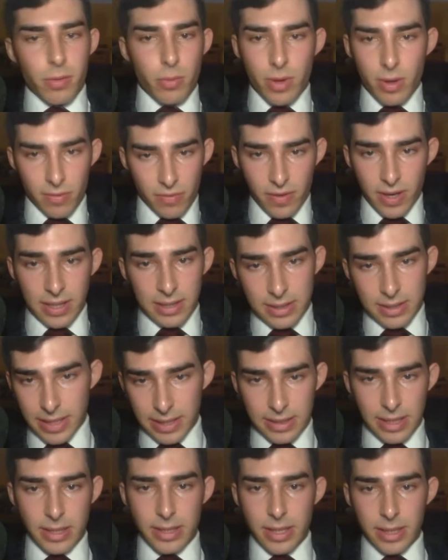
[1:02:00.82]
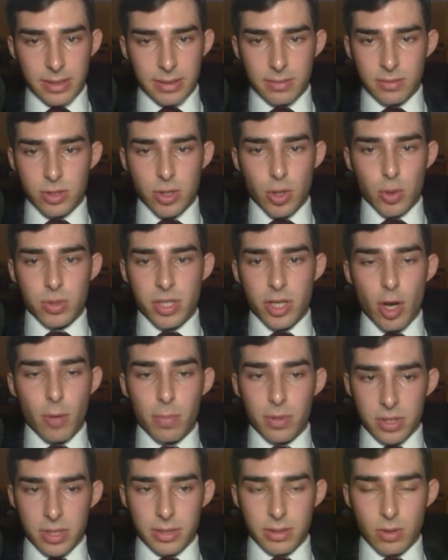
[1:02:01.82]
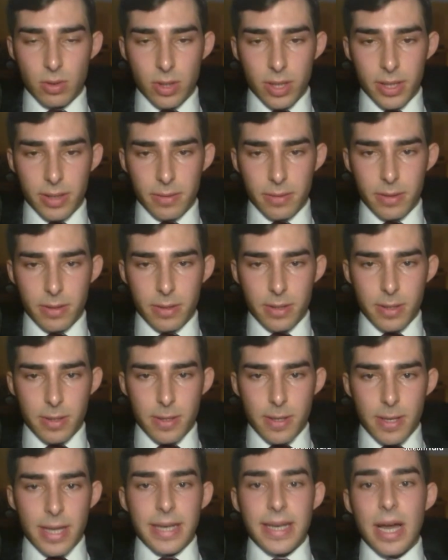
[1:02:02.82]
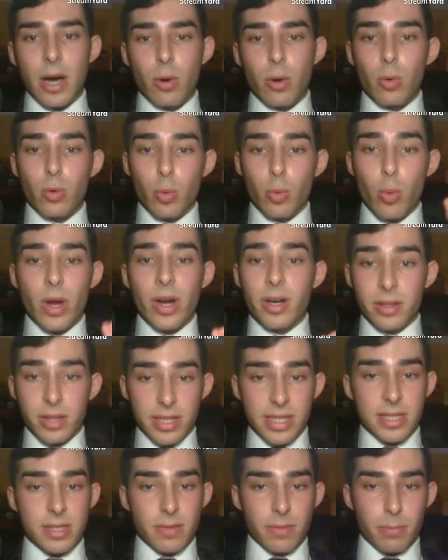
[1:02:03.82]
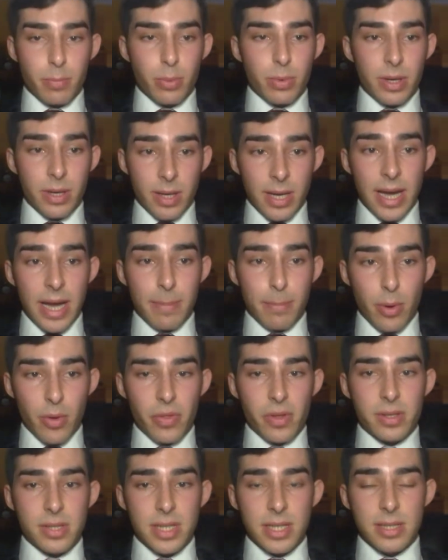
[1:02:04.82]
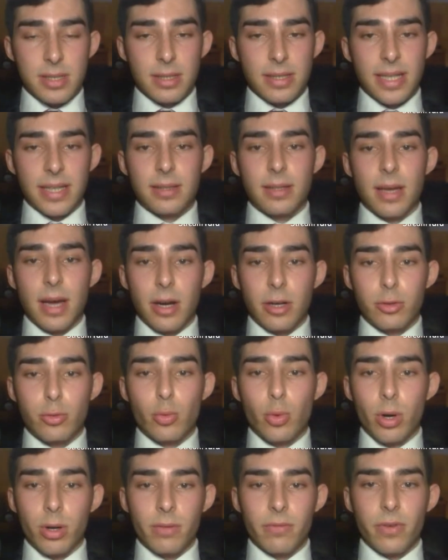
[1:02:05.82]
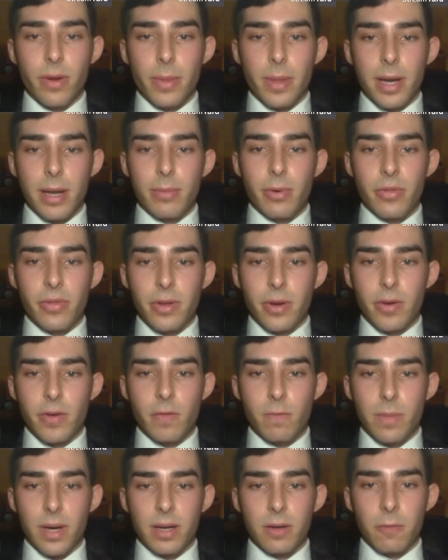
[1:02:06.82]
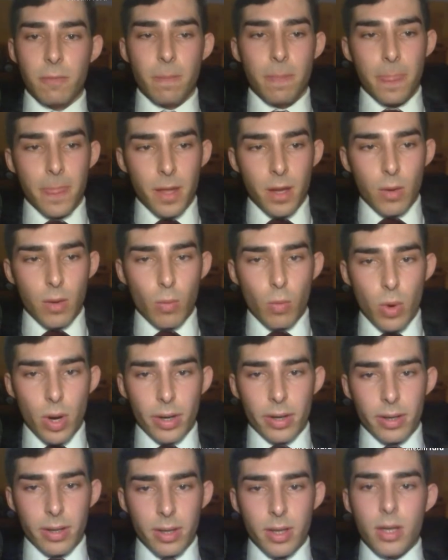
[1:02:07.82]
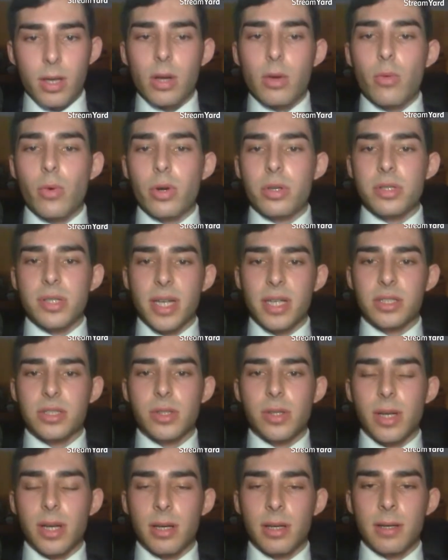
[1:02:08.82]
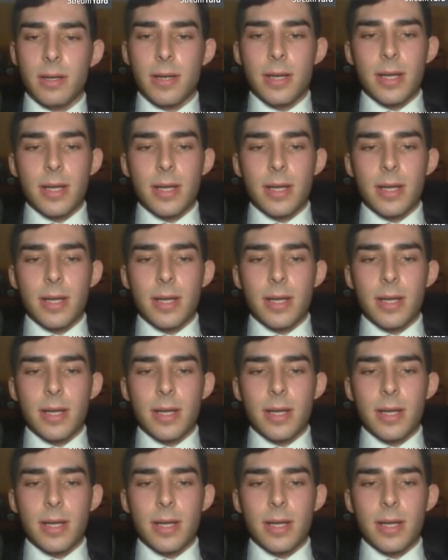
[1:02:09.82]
we'll find data that shows the opposite. Okay. Yeah. Now, what are these hypotheses that are drawn from the labor theory of value? One, cross-sectional.